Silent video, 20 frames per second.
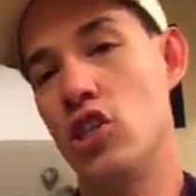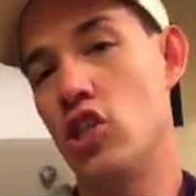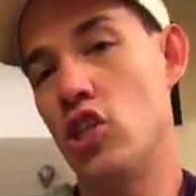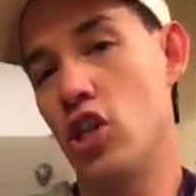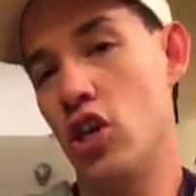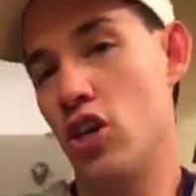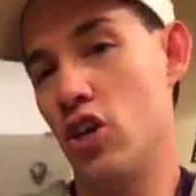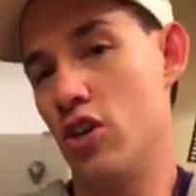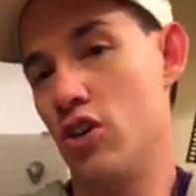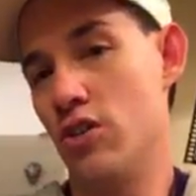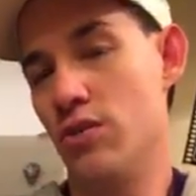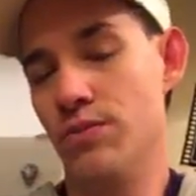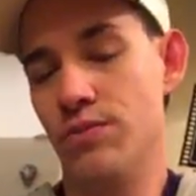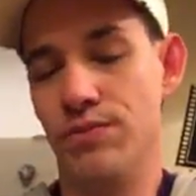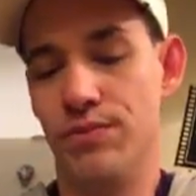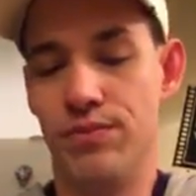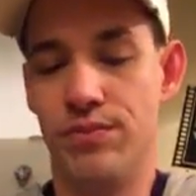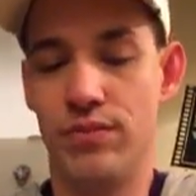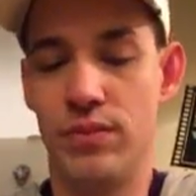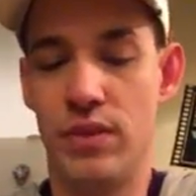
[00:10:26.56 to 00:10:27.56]
So,
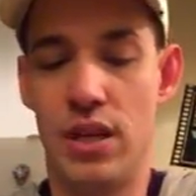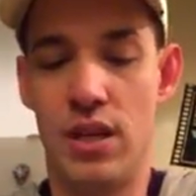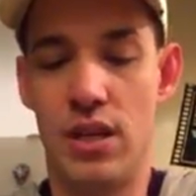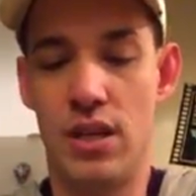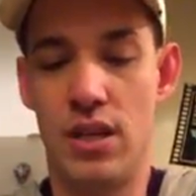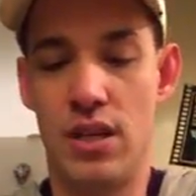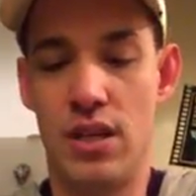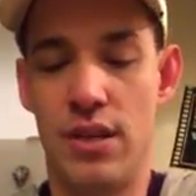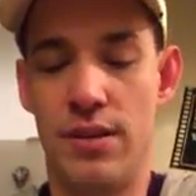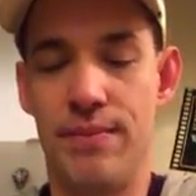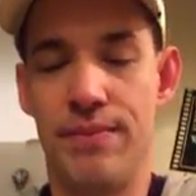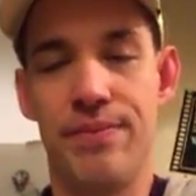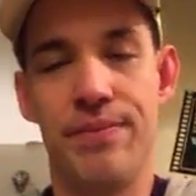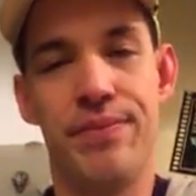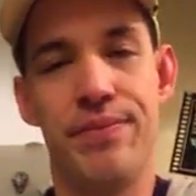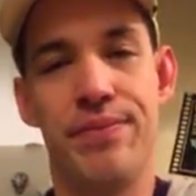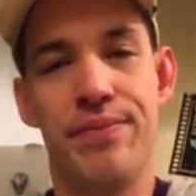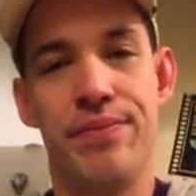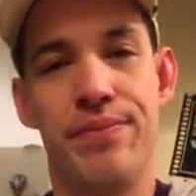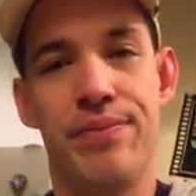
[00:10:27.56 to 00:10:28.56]
um,
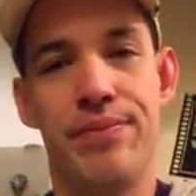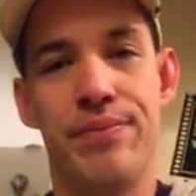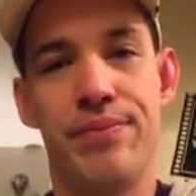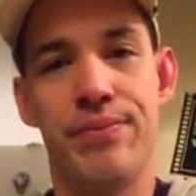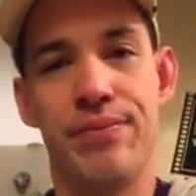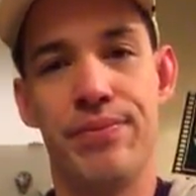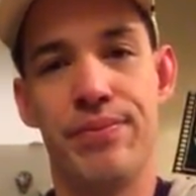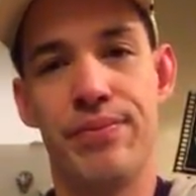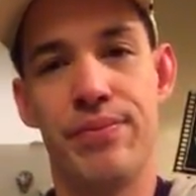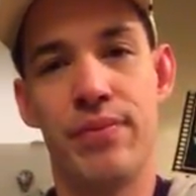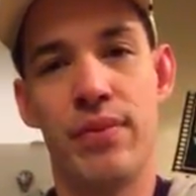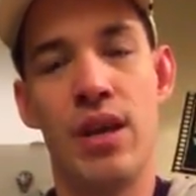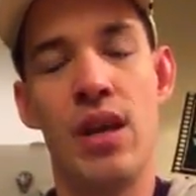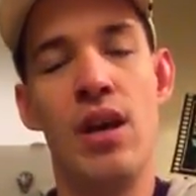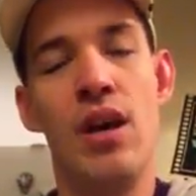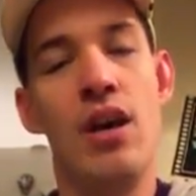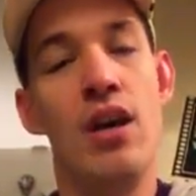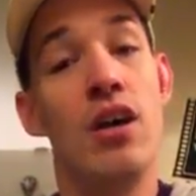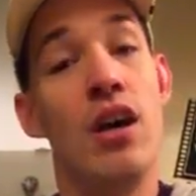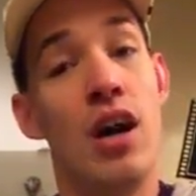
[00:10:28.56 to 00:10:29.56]

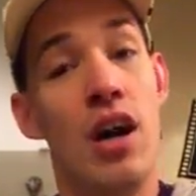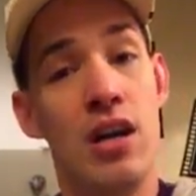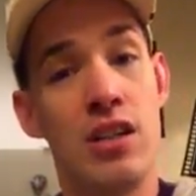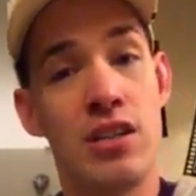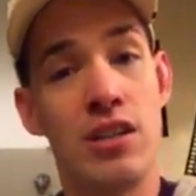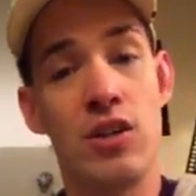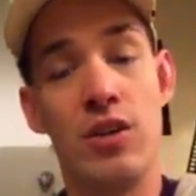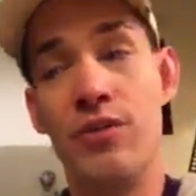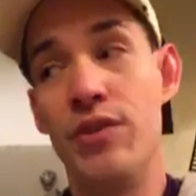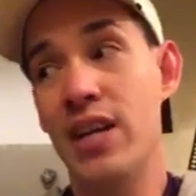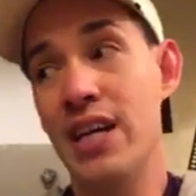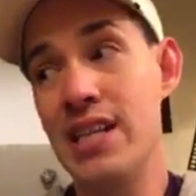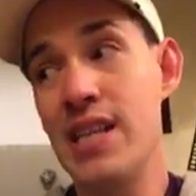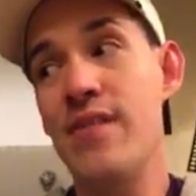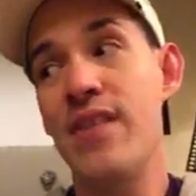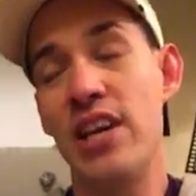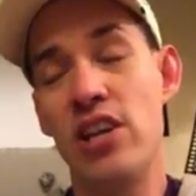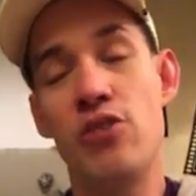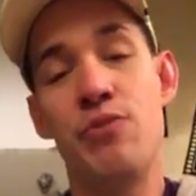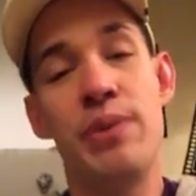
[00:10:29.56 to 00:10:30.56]
also, if you guys
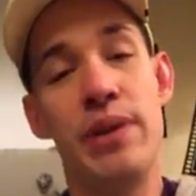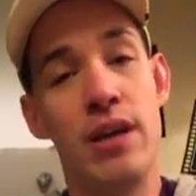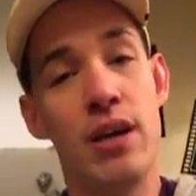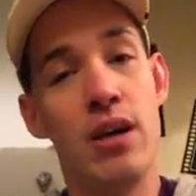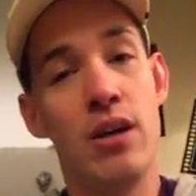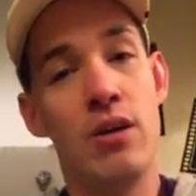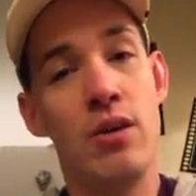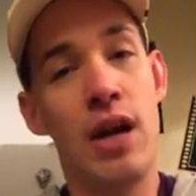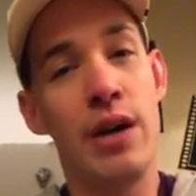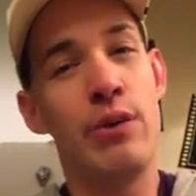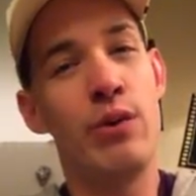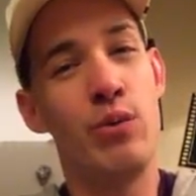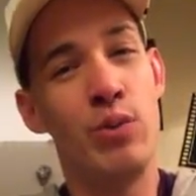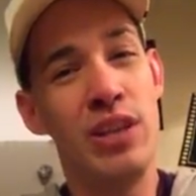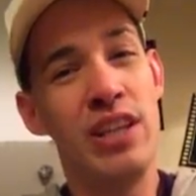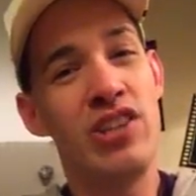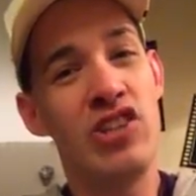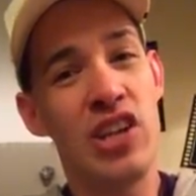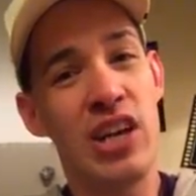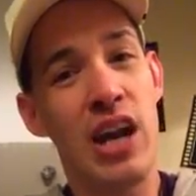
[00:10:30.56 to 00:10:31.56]
have HBO, I would
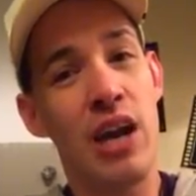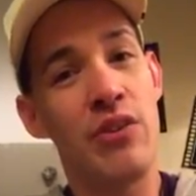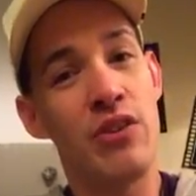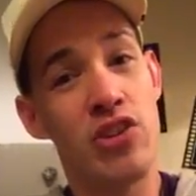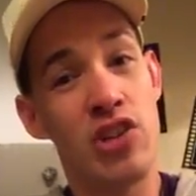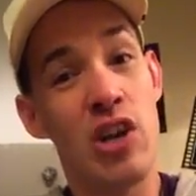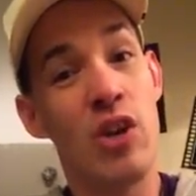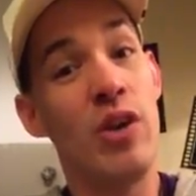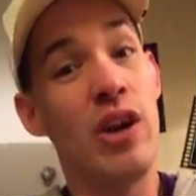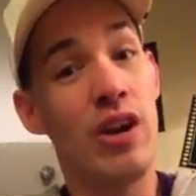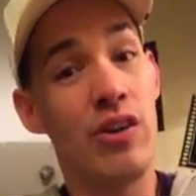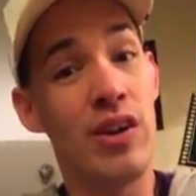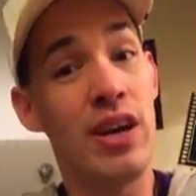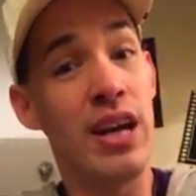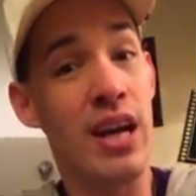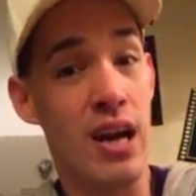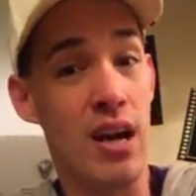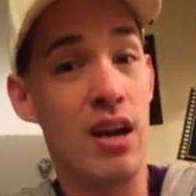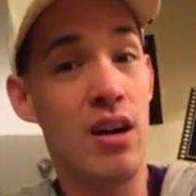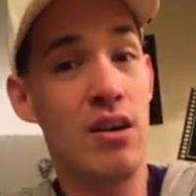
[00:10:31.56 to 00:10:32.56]
really check out the show Here and
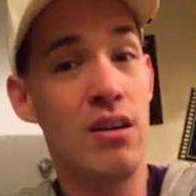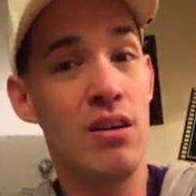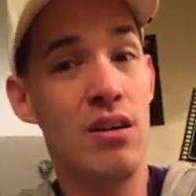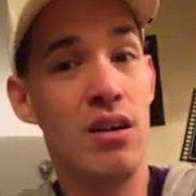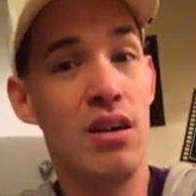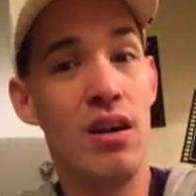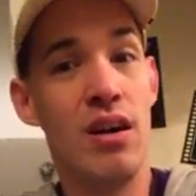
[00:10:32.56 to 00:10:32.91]
Now.